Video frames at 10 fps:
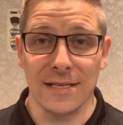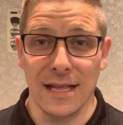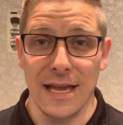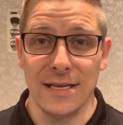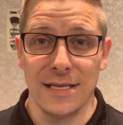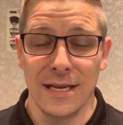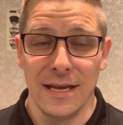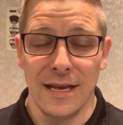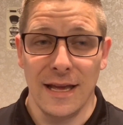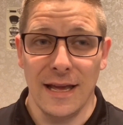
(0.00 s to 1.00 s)
legs,
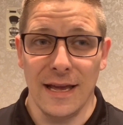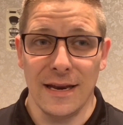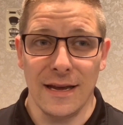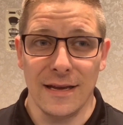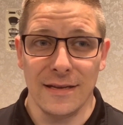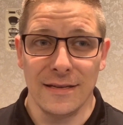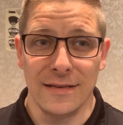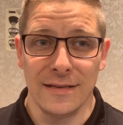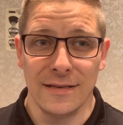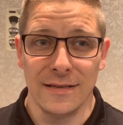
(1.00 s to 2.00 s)
and I
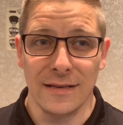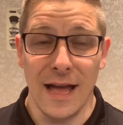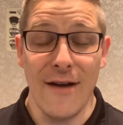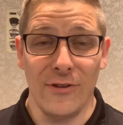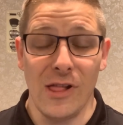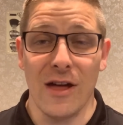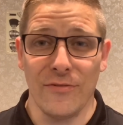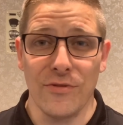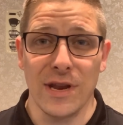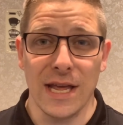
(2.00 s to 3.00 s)
have a lot of
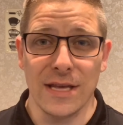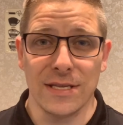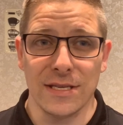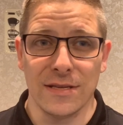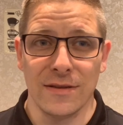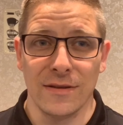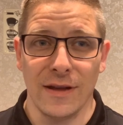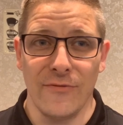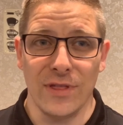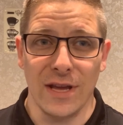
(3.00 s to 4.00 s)
3DSs,
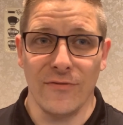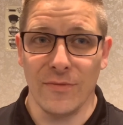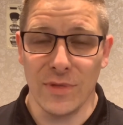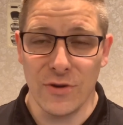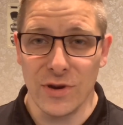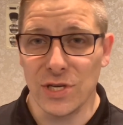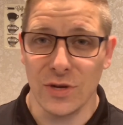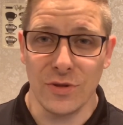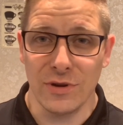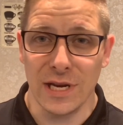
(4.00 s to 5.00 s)
everything from the
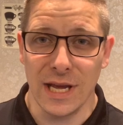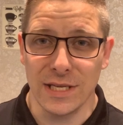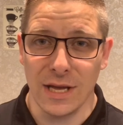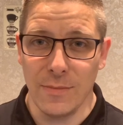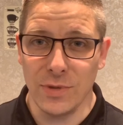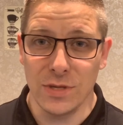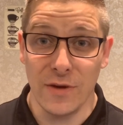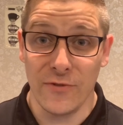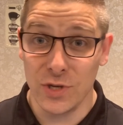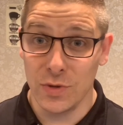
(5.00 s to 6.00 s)
original 3DS up to the
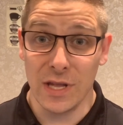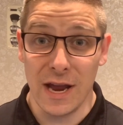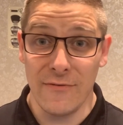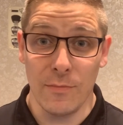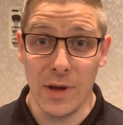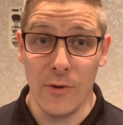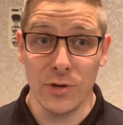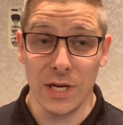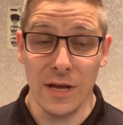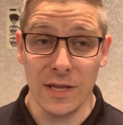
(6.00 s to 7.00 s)
first one that I ever bought,
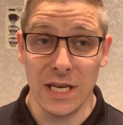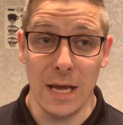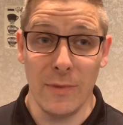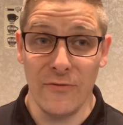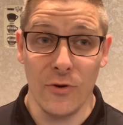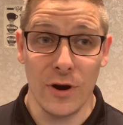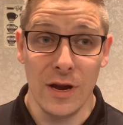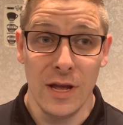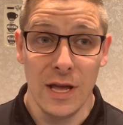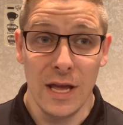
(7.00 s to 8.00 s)
which I got the day before
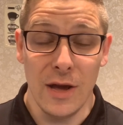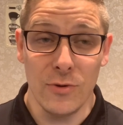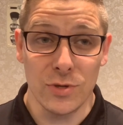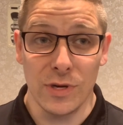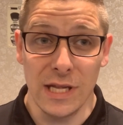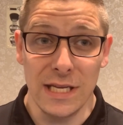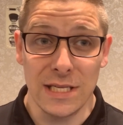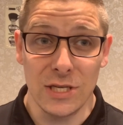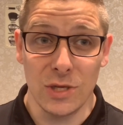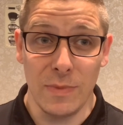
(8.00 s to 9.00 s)
it was
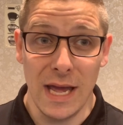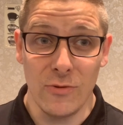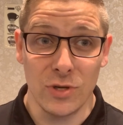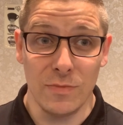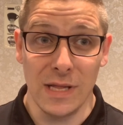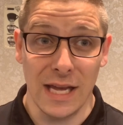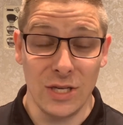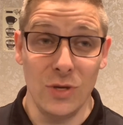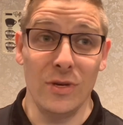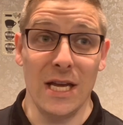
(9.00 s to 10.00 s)
released in Japan, which would be like
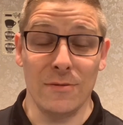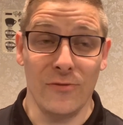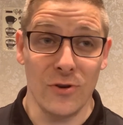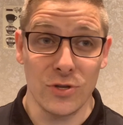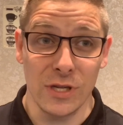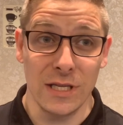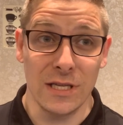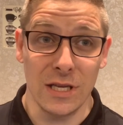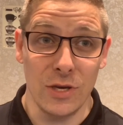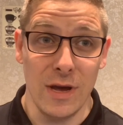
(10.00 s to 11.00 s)
2 days before it was released
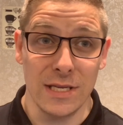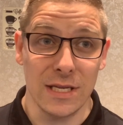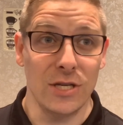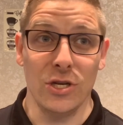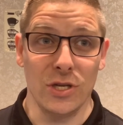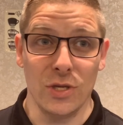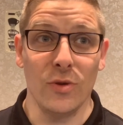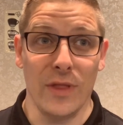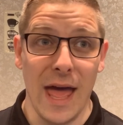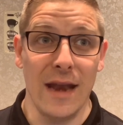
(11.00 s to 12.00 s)
in the US, and I should have
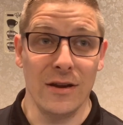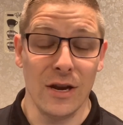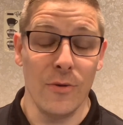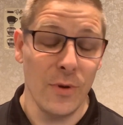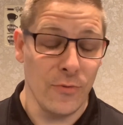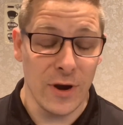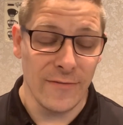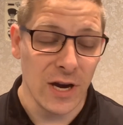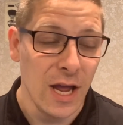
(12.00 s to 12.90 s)
sold that, but whatever.